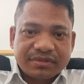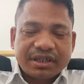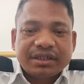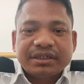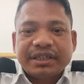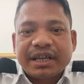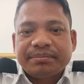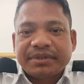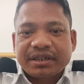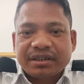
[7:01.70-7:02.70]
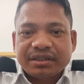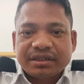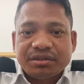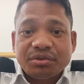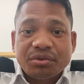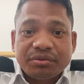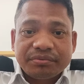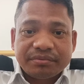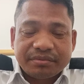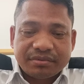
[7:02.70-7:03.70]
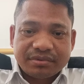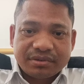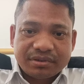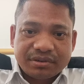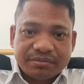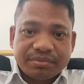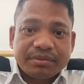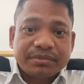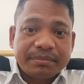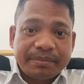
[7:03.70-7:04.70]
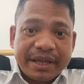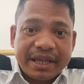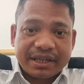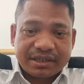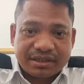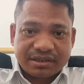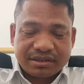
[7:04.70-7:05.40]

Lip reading: and they have taken the loan from the bank